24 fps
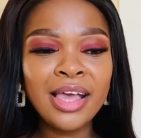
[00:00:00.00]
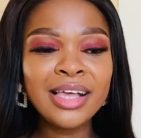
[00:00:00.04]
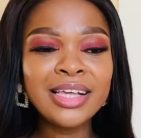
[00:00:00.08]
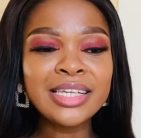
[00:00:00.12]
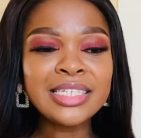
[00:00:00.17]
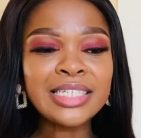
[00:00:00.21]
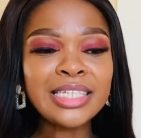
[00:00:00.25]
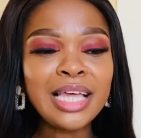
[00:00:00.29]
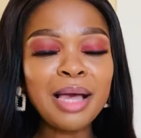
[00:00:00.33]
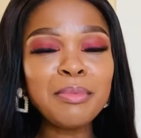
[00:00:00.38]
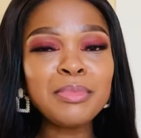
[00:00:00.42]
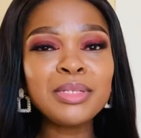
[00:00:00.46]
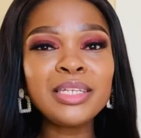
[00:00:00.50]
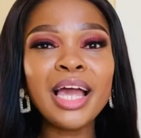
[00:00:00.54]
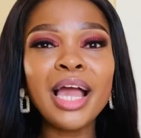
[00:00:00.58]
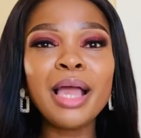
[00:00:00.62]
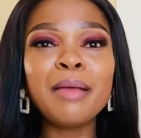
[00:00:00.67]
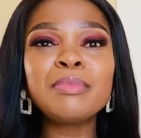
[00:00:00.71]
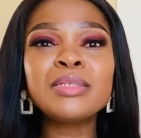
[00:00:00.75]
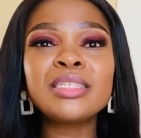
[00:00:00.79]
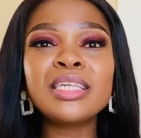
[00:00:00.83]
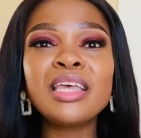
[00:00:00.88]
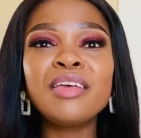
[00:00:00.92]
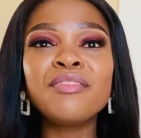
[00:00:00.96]

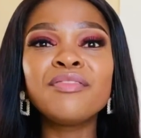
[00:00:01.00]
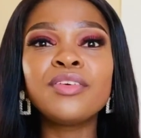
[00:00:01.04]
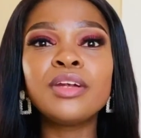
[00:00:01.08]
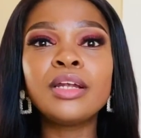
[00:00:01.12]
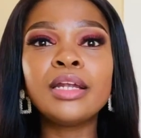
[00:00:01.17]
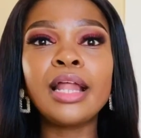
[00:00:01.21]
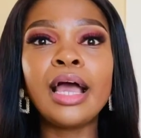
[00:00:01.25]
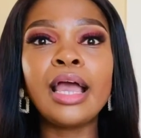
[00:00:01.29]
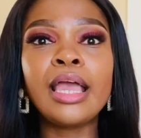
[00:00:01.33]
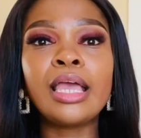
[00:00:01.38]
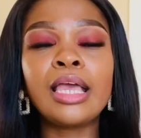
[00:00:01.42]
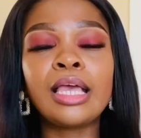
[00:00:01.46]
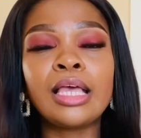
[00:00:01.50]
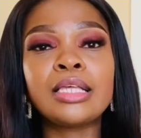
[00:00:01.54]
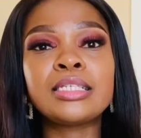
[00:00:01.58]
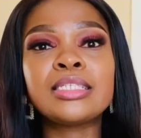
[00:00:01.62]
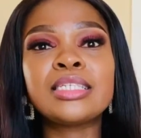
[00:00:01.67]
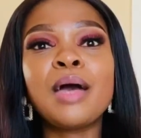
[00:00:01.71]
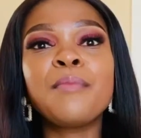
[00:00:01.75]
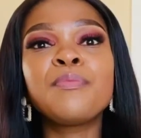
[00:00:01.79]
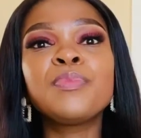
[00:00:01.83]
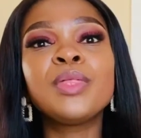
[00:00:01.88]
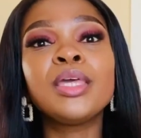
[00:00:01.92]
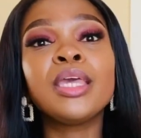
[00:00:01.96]
Sometimes even like
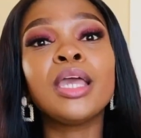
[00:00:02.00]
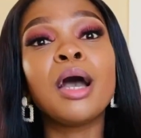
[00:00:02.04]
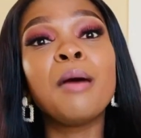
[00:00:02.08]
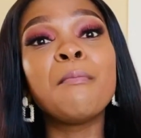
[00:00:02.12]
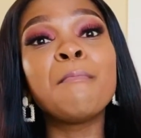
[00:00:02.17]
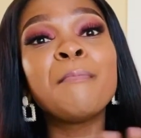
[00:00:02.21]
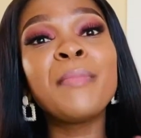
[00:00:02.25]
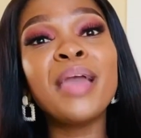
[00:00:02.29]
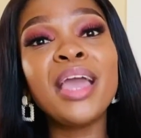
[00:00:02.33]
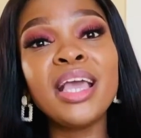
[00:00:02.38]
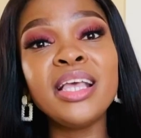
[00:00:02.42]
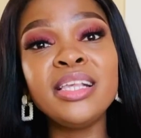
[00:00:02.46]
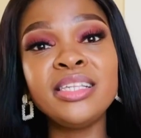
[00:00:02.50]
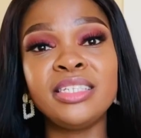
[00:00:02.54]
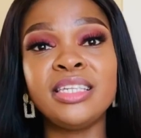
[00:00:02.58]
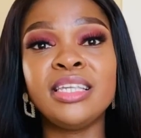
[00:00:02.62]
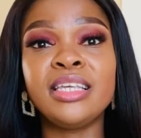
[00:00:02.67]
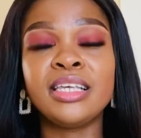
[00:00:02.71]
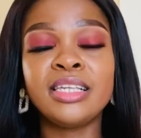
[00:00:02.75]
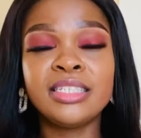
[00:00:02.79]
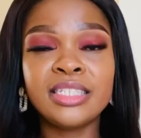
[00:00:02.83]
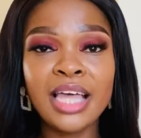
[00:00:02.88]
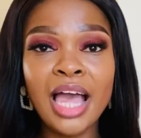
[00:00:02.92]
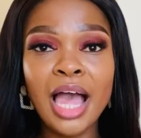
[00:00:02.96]
something amazing
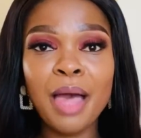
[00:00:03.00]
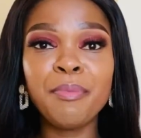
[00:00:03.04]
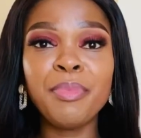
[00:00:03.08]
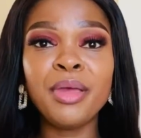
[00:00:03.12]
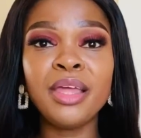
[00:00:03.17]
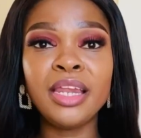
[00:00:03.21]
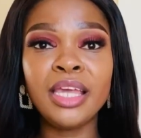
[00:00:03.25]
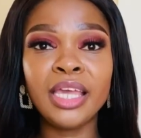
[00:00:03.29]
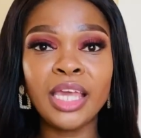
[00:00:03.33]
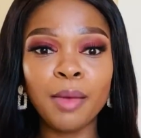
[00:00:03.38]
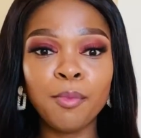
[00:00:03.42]
is happening,